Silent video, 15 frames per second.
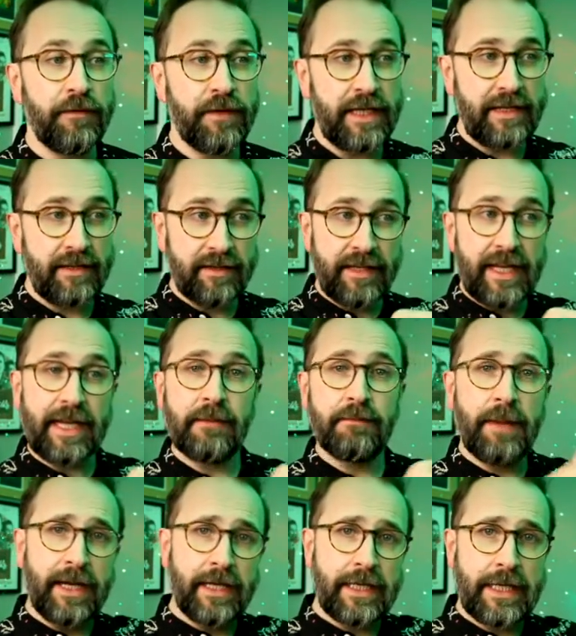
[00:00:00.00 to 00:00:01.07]
the thick
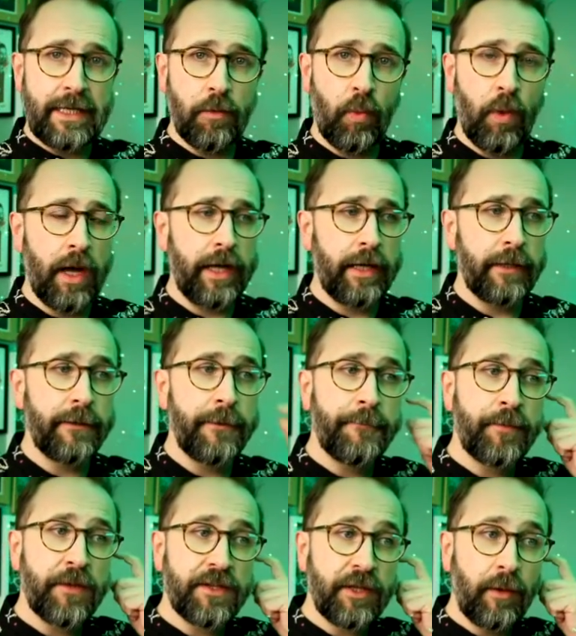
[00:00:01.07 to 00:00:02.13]
bendy wire
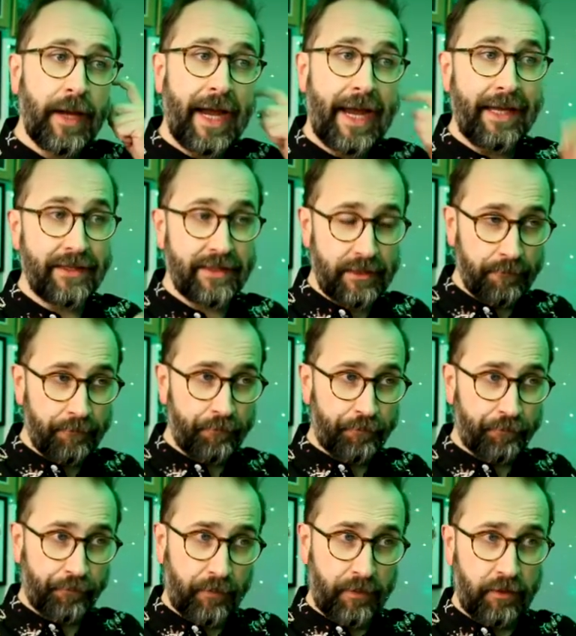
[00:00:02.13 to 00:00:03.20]
so it has
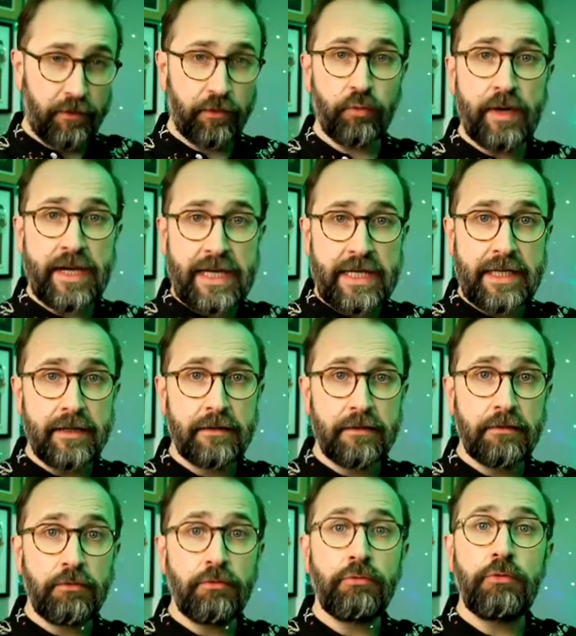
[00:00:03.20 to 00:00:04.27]
3
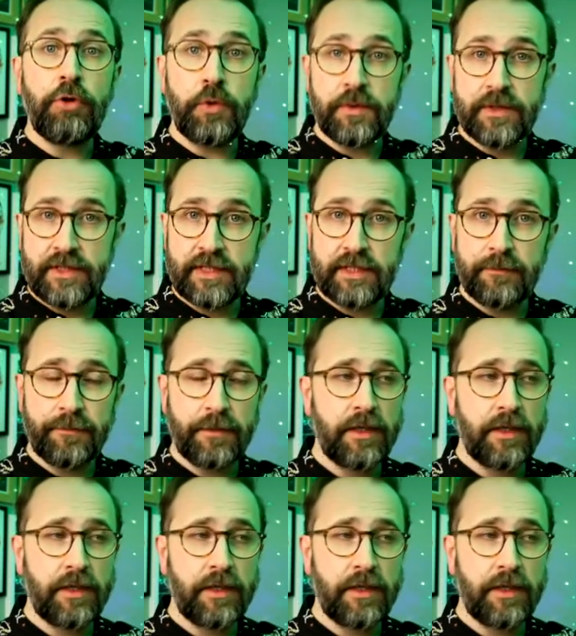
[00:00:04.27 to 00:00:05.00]
roots